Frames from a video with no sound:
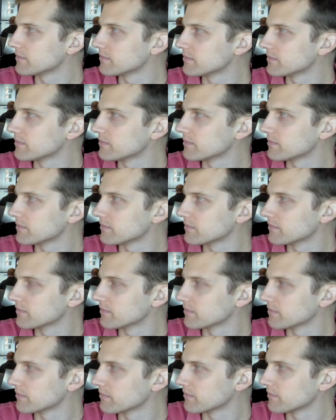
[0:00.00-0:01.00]

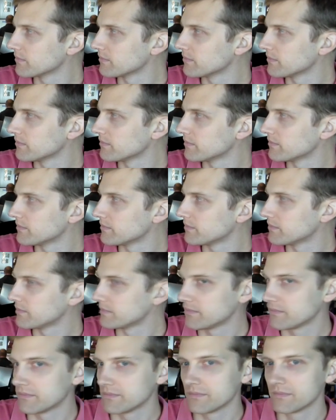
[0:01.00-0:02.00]

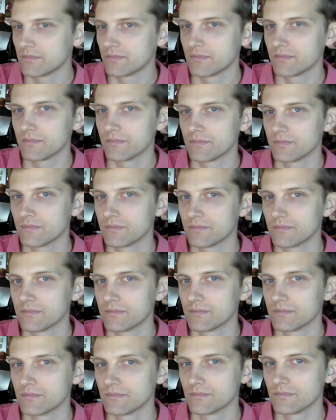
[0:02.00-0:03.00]

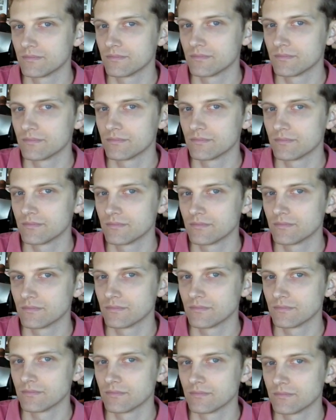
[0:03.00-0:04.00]

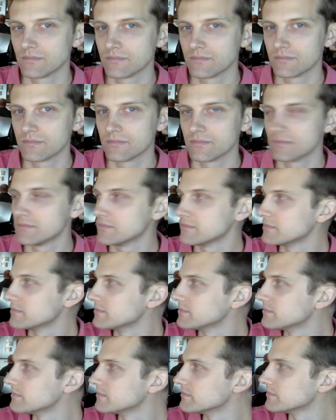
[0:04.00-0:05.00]

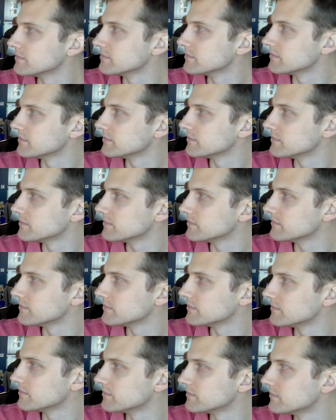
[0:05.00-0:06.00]

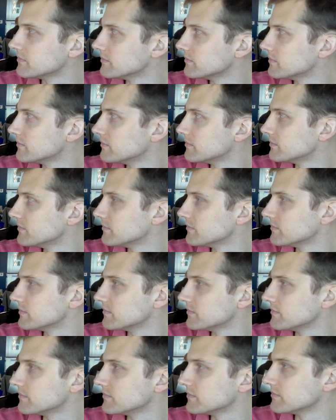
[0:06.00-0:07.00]

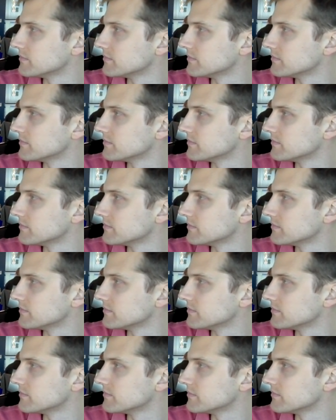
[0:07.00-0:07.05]
(not speaking)